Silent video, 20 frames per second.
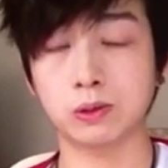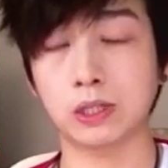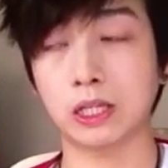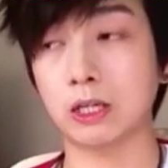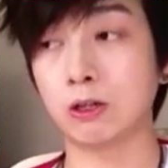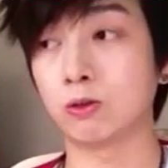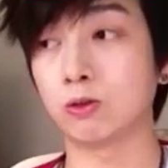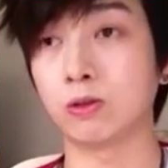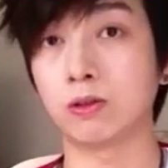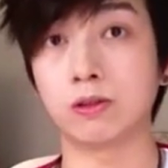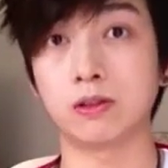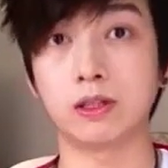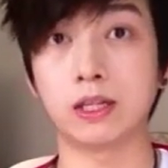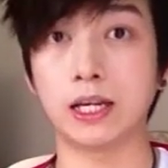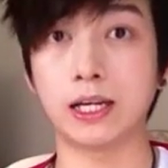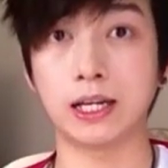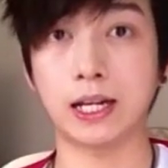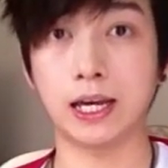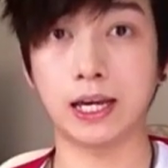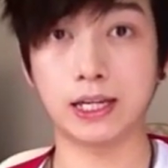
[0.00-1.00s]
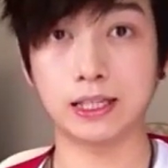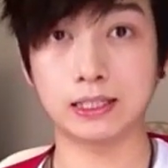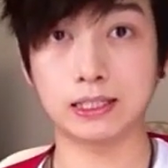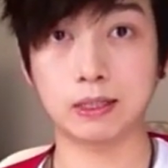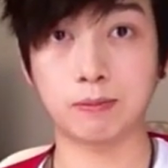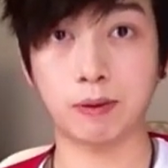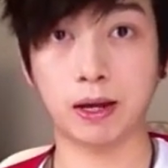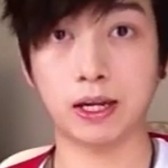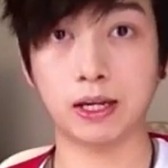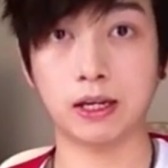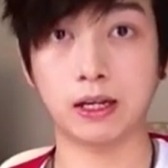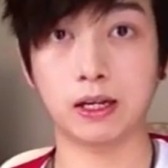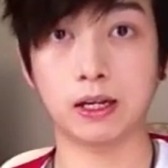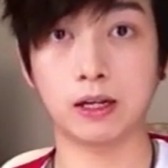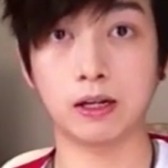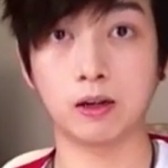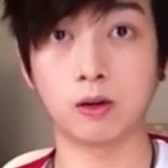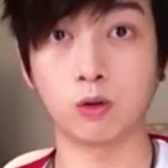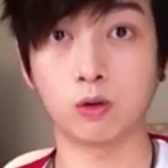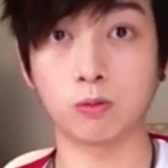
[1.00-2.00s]
they'll need heat to make it
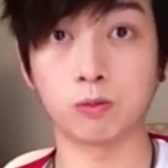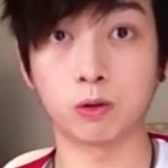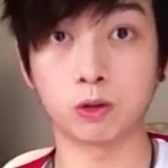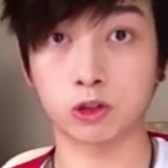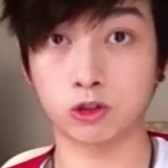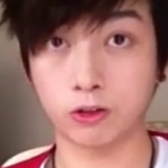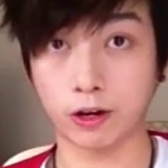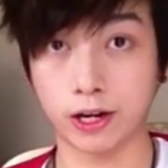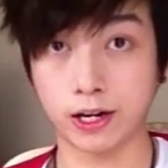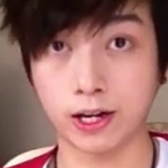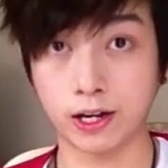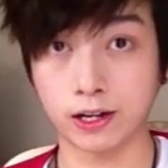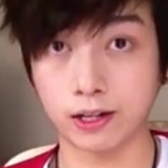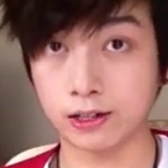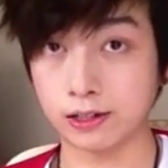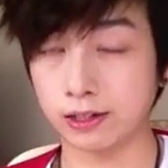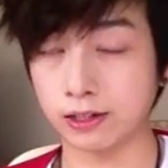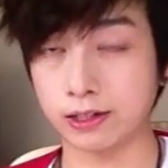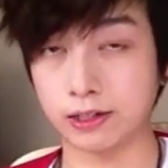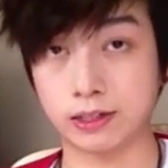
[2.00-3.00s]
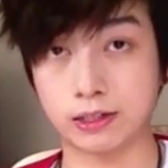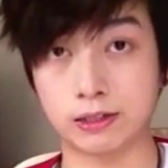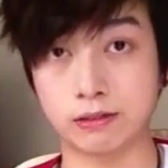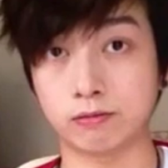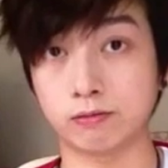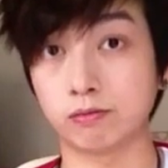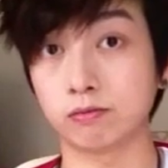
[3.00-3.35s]
look more straighter, and